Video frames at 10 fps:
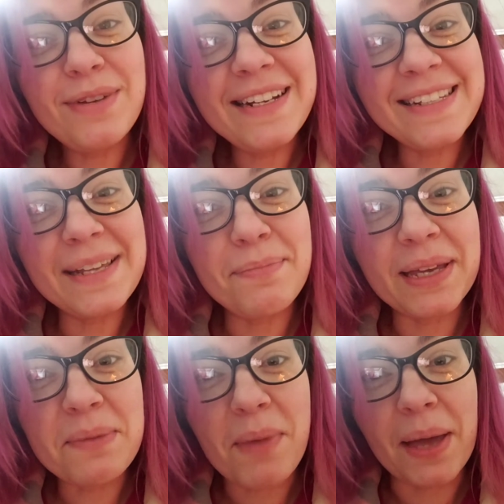Cameron is
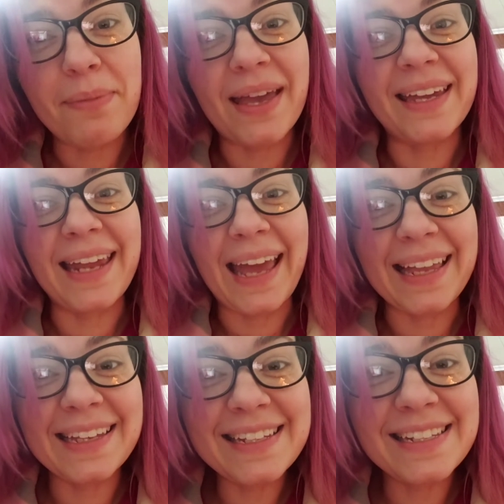sleeping in my
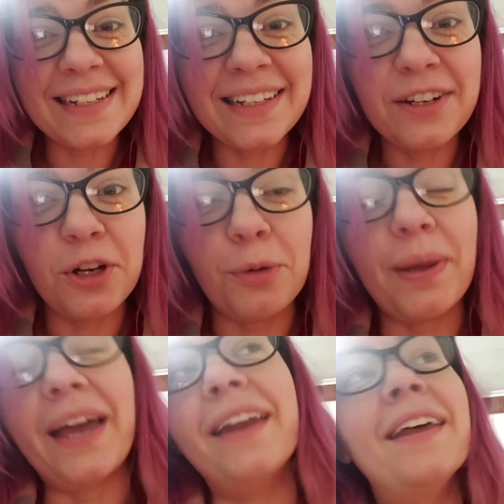bed. Ellie's still in
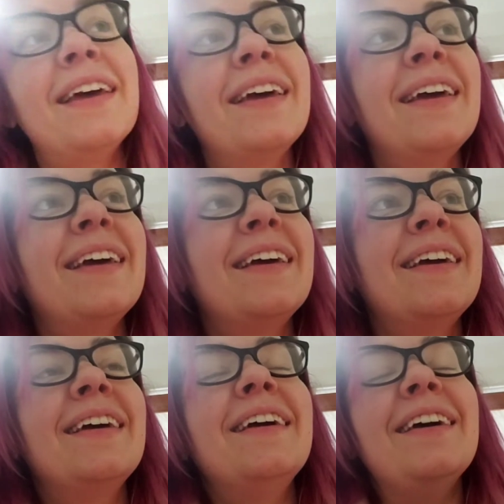her bed.
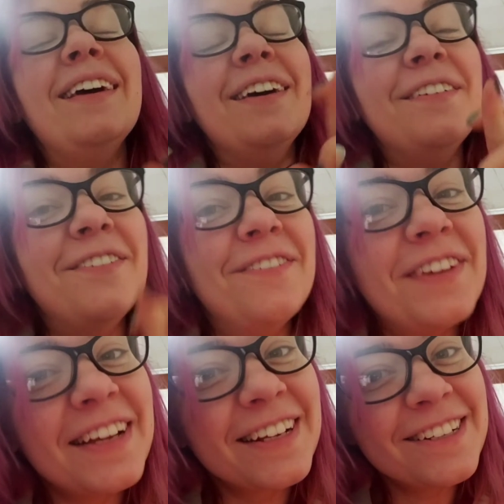
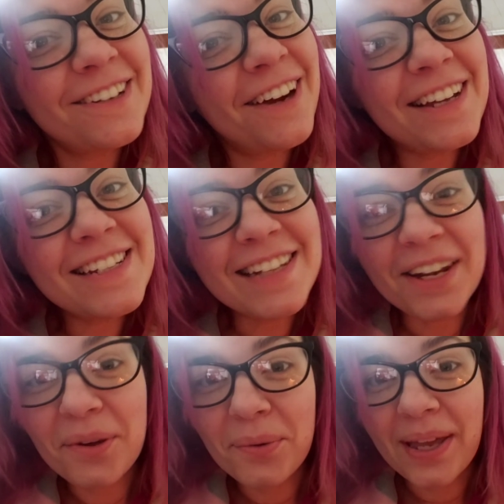Fingers
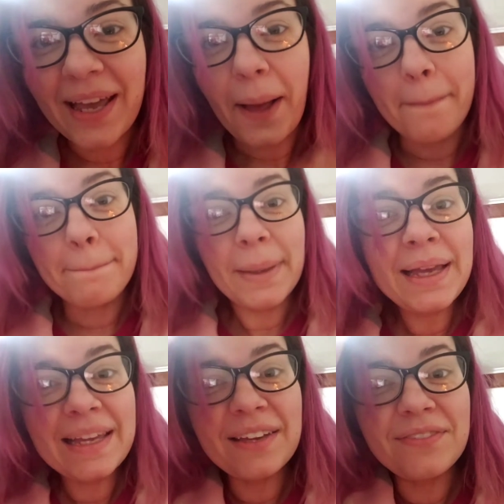crossed they don't wake
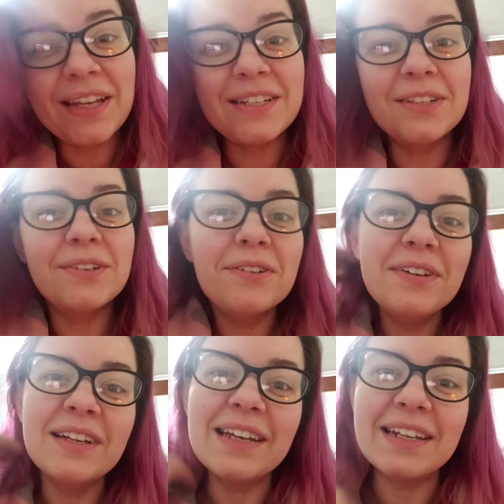up, but if they
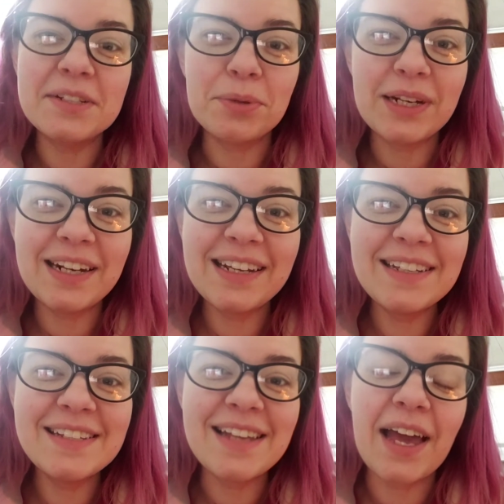do, it is what
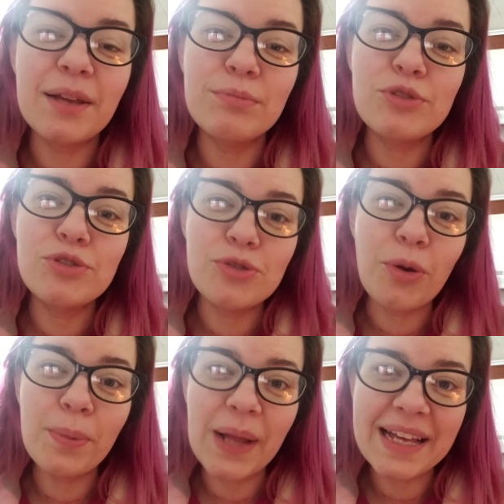it is. I am
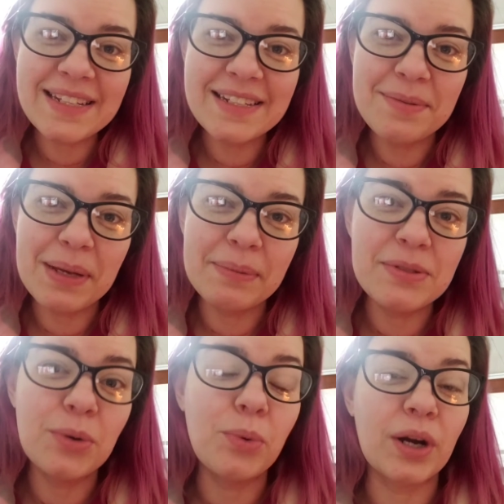so blessed
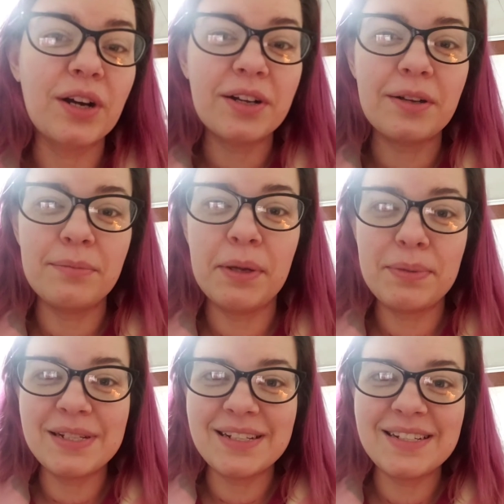to be able to
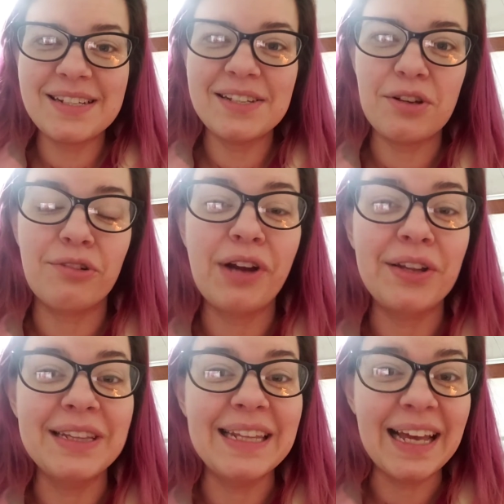work my businesses
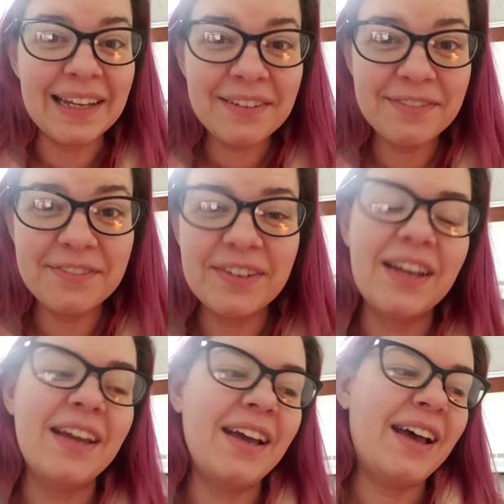around life.